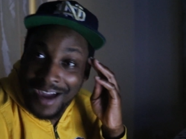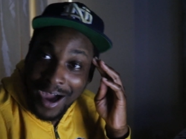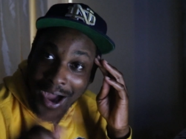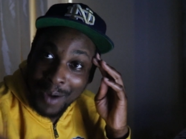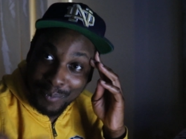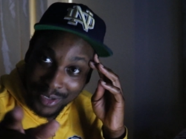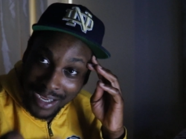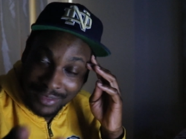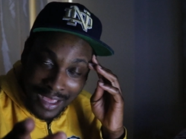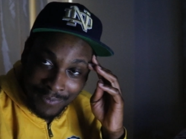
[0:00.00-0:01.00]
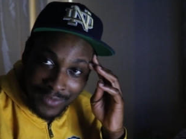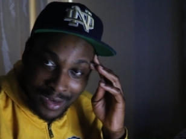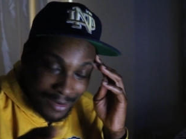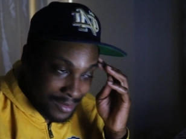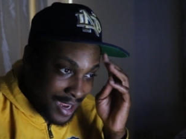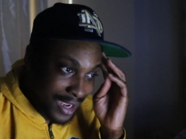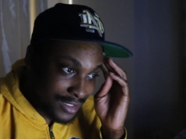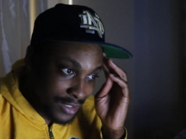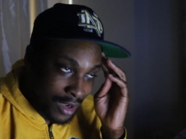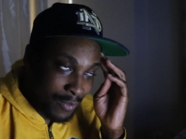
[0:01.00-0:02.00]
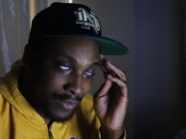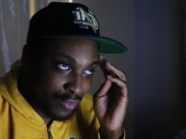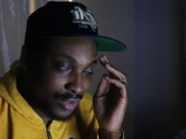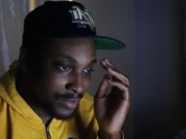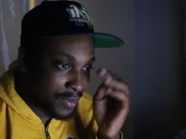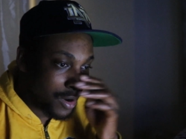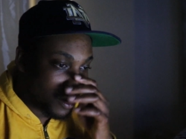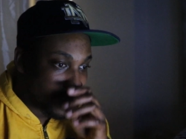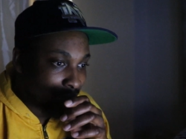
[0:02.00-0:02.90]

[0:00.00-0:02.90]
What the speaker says: I'll put out that video next with Chris Paul.